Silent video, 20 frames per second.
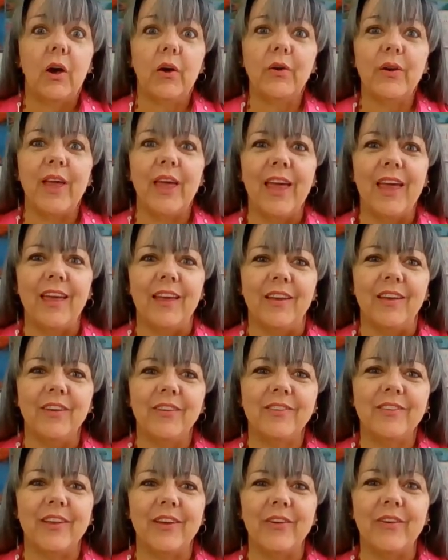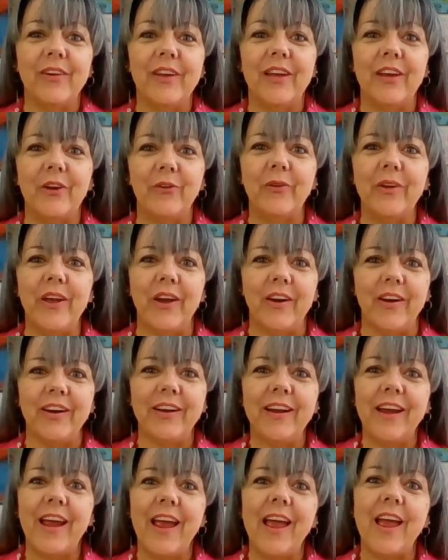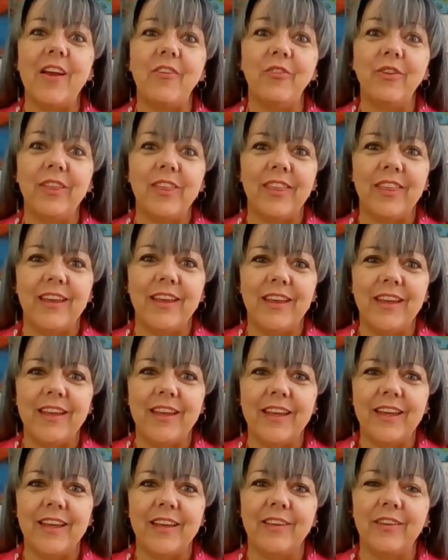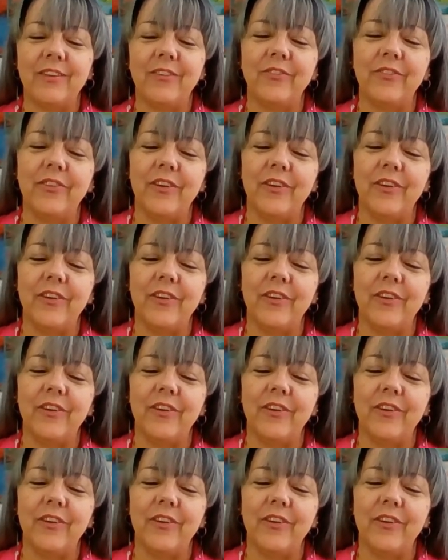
Okay, so here we are. Everything has